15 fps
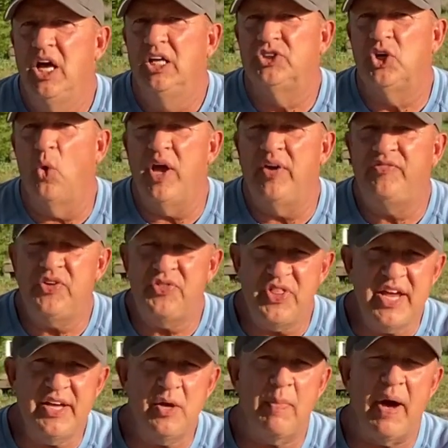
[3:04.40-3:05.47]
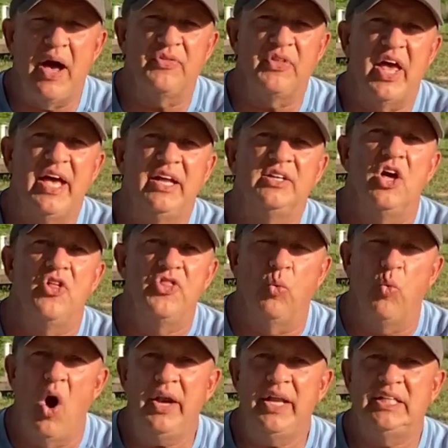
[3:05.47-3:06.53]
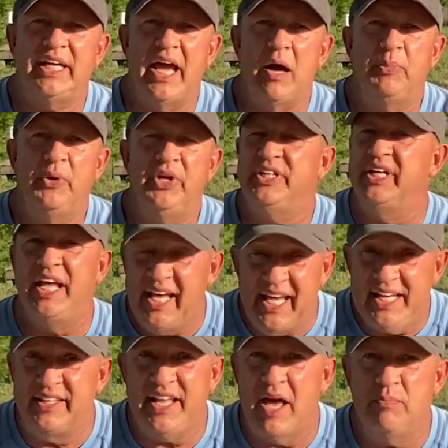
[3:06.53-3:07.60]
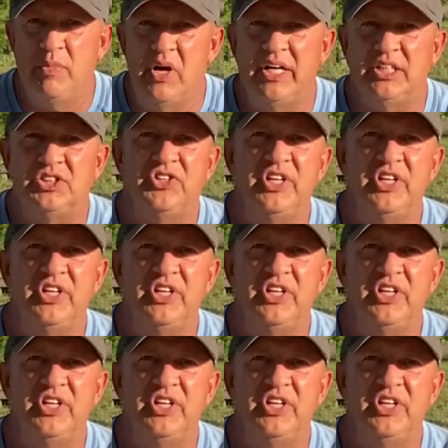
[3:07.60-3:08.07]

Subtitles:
So if you think about that, the wattage output isn't that much.